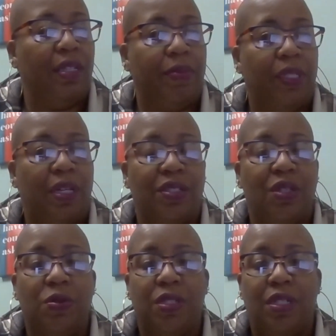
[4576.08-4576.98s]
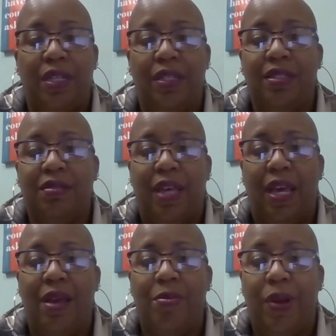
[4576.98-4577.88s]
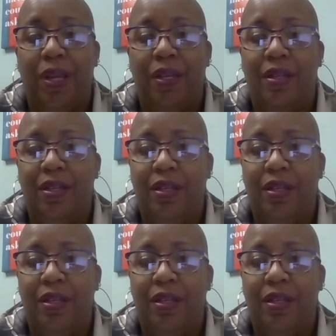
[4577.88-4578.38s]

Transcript: it, because those links can break.